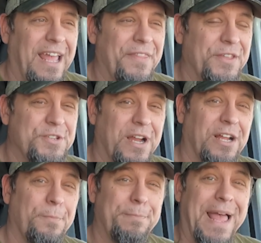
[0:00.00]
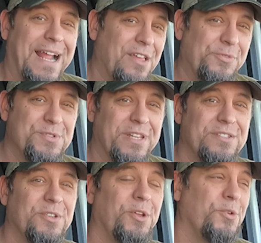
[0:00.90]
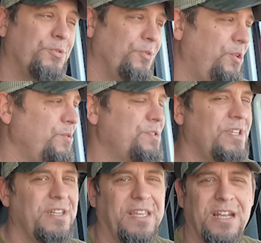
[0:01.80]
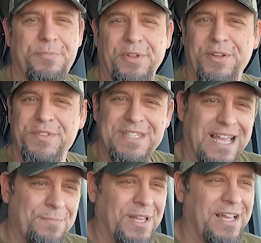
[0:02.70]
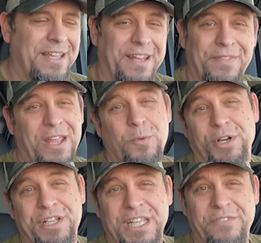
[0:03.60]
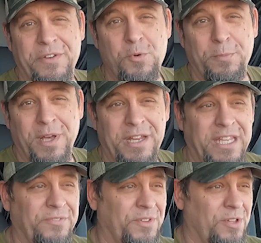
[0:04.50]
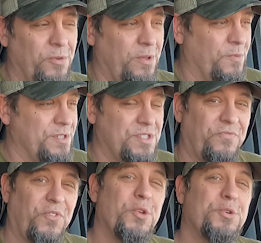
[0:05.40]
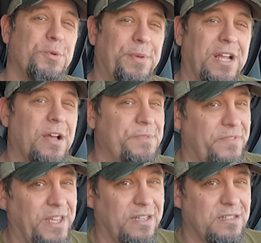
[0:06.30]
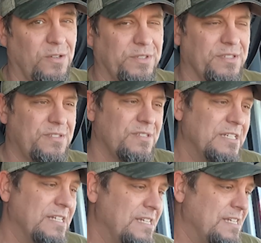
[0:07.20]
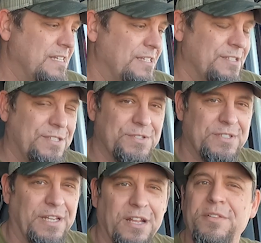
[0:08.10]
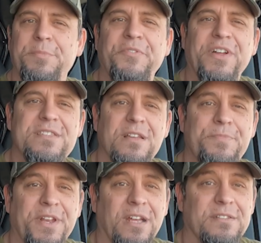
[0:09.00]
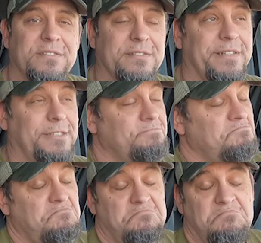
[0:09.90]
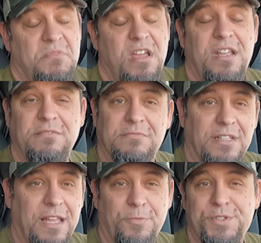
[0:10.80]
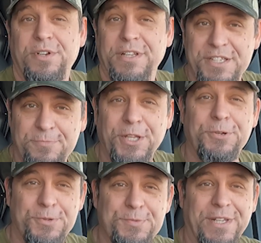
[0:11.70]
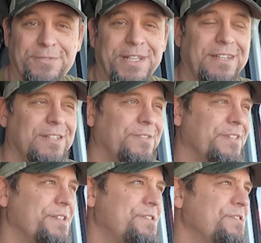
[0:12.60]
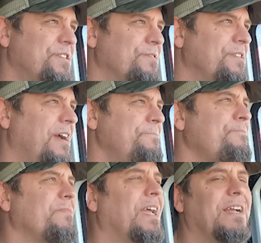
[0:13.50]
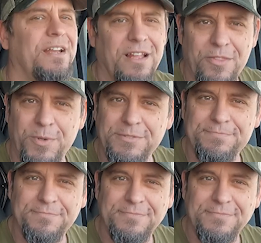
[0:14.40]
and then try and come back out through San Antonio, through Houston to get up there to the timeline. And they weren't going to give any more money, even though it was further to pick up than they had told us. So she's like, no, let me find something else. I was like, all right, hey, we're starting to get some loads. We, we can deal with this. And she goes, all right, I got another one